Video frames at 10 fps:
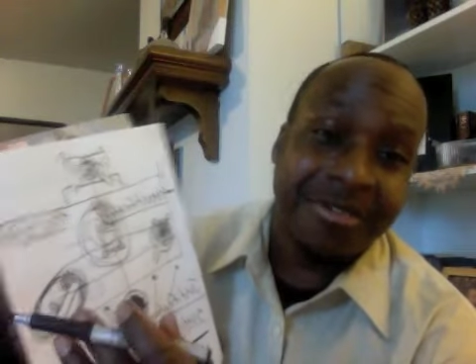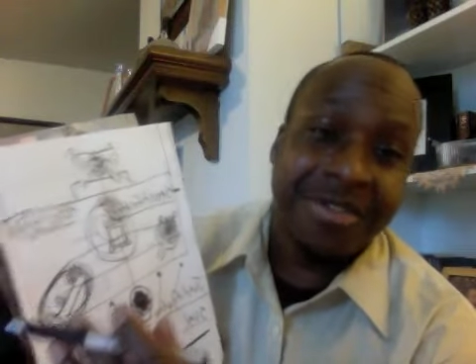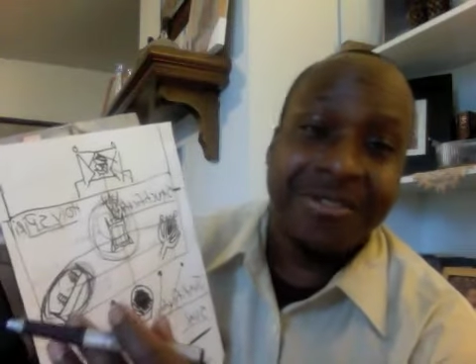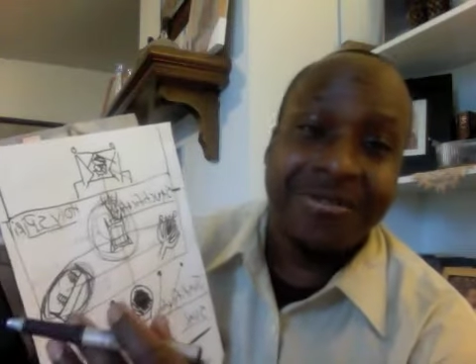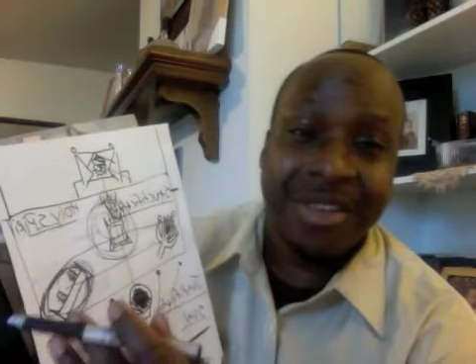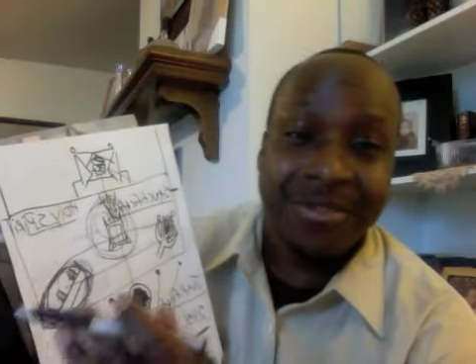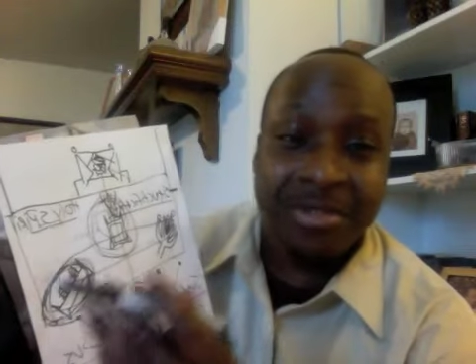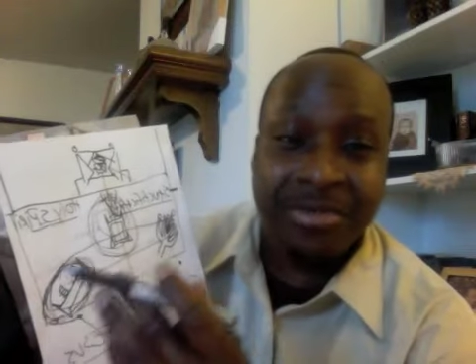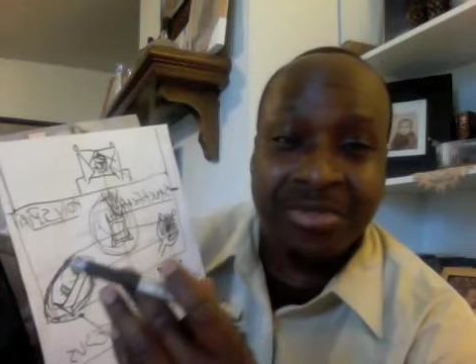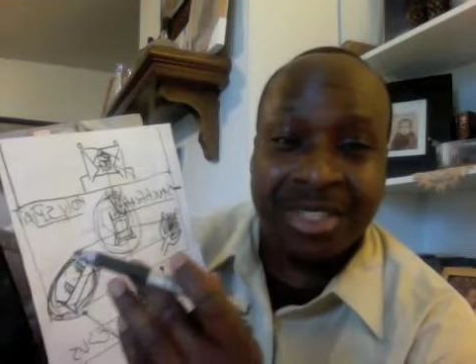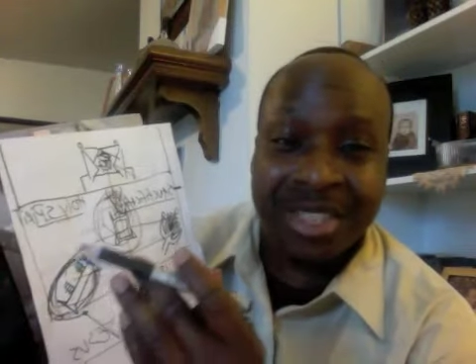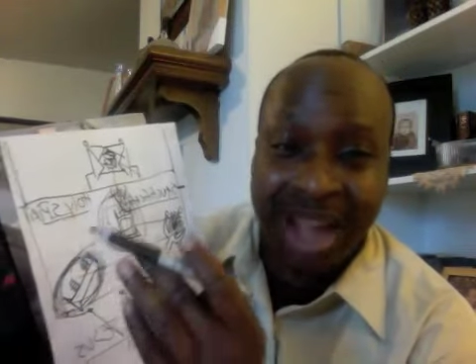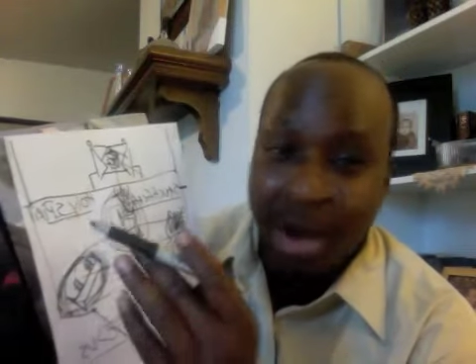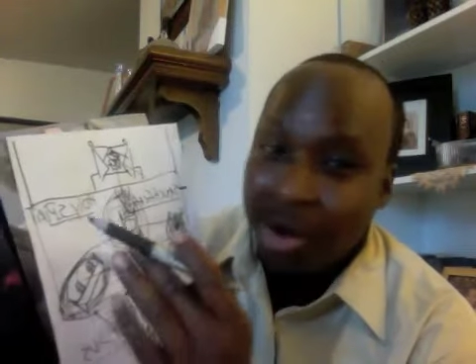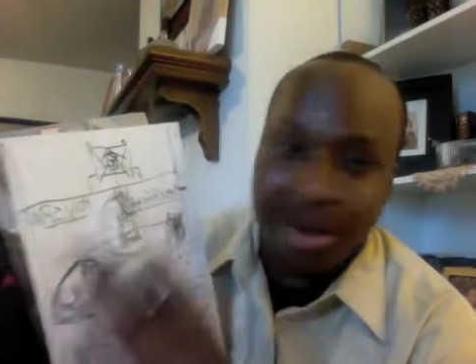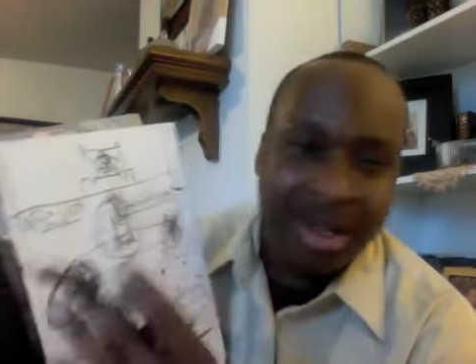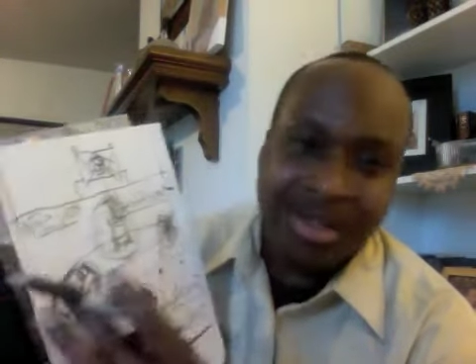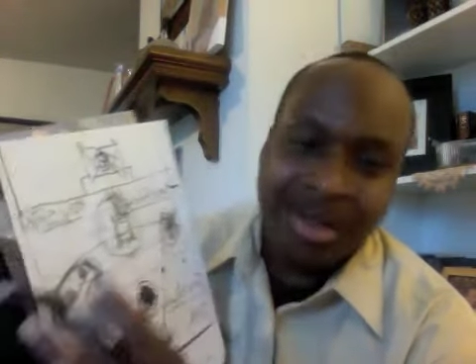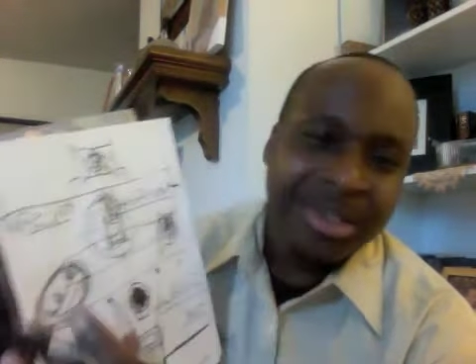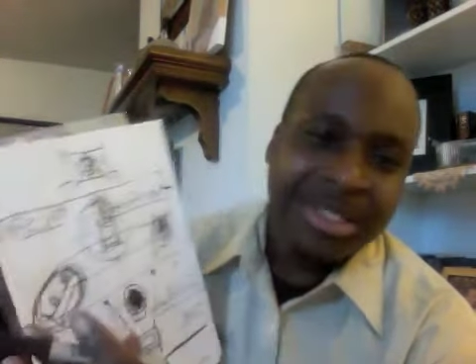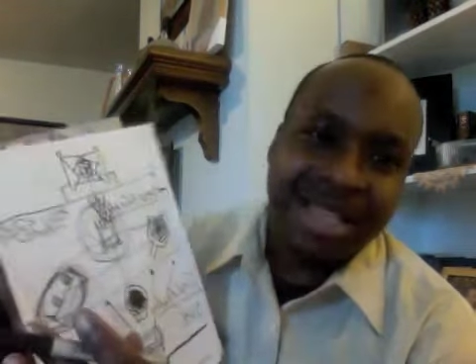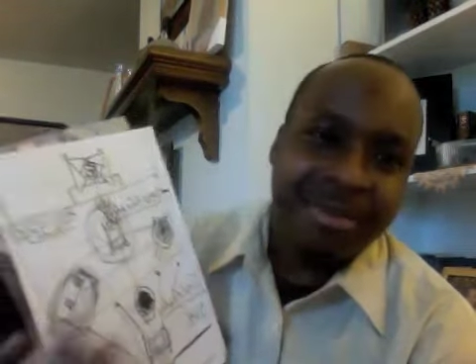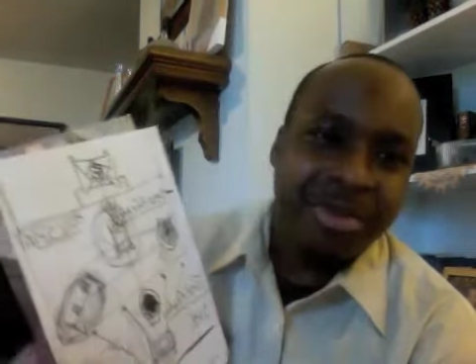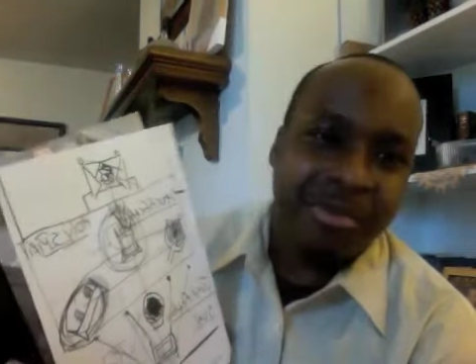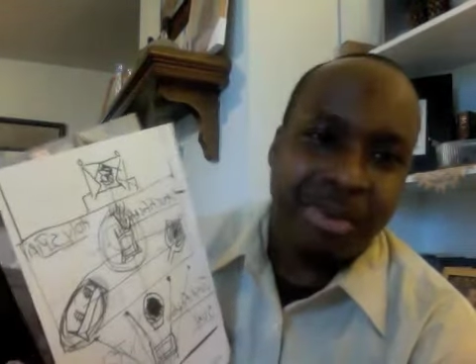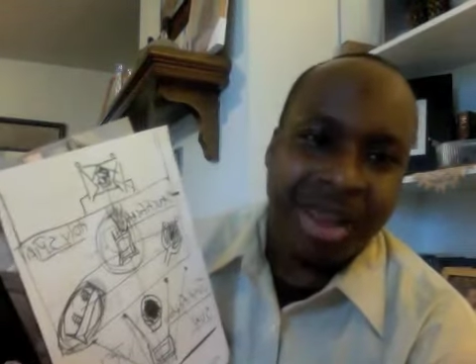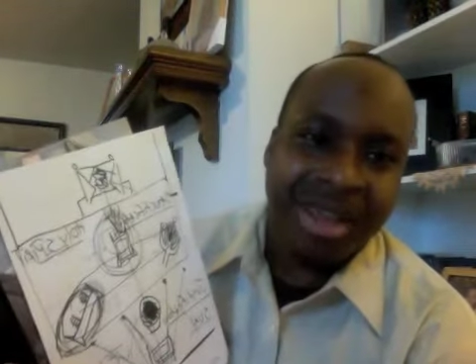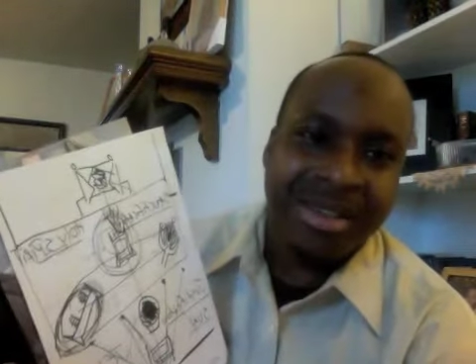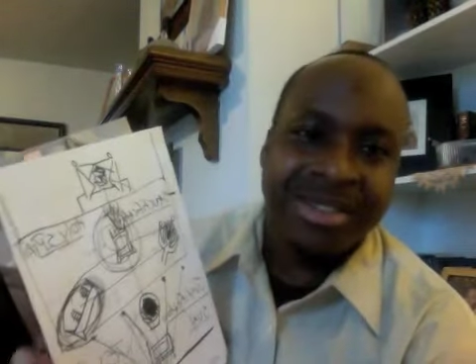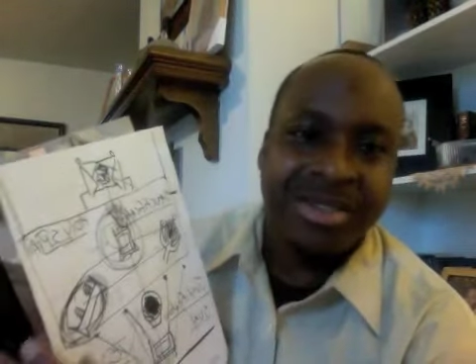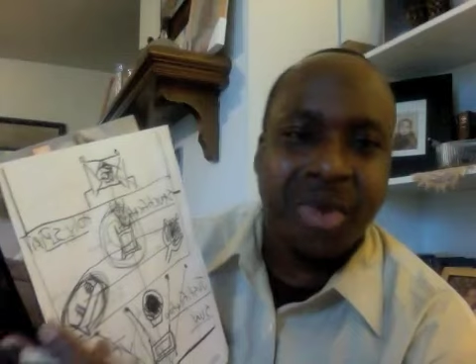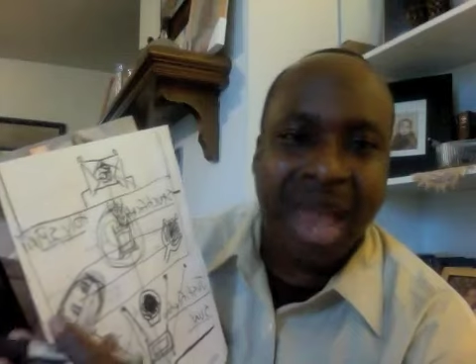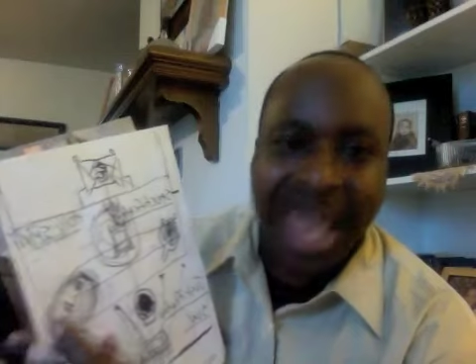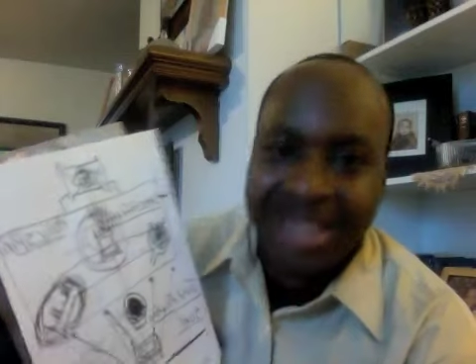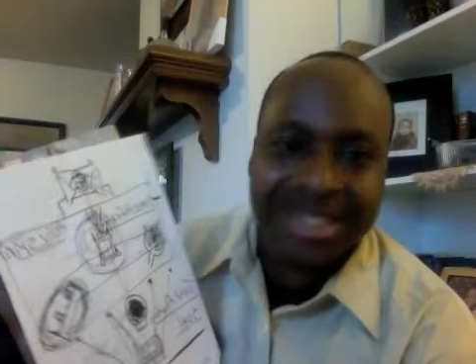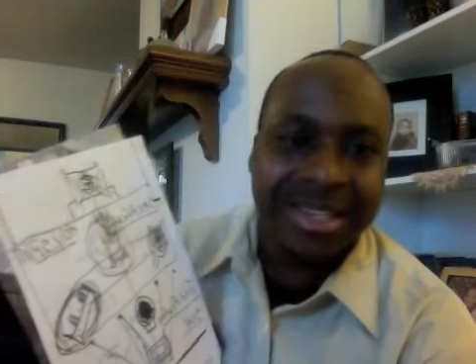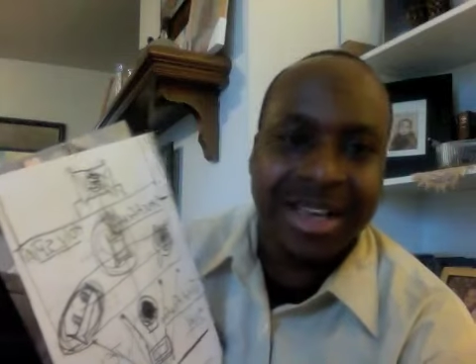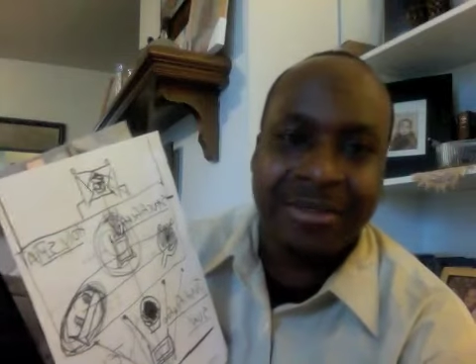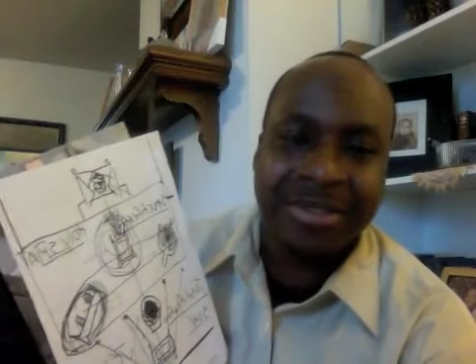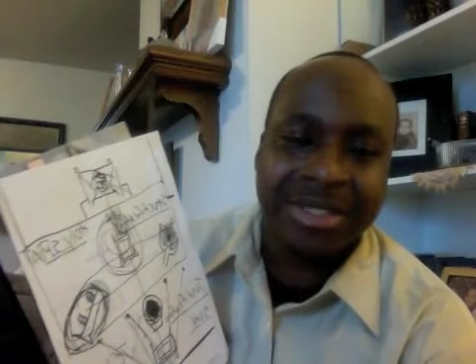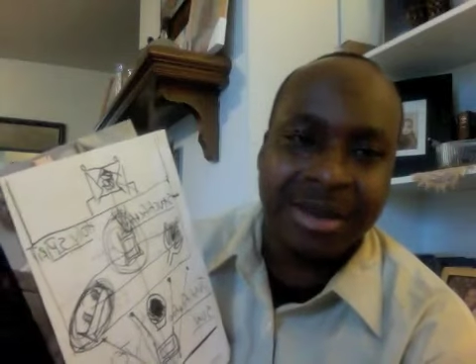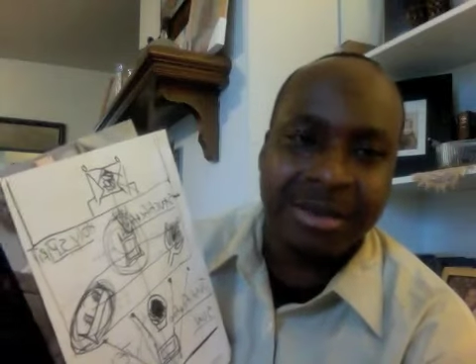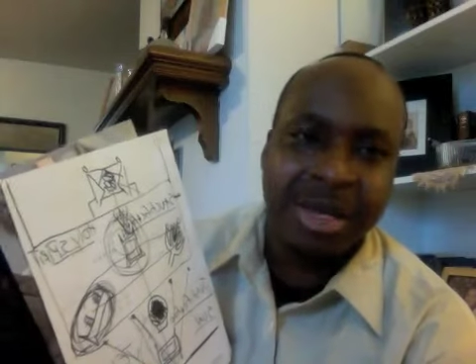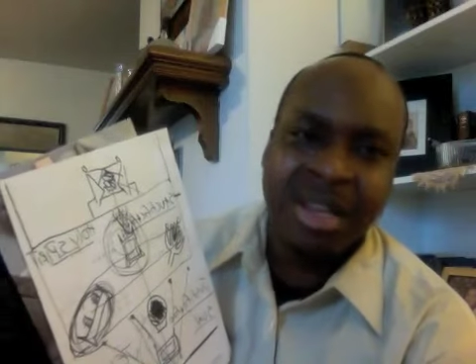If, if you just, the only time you praying is you asking God for something,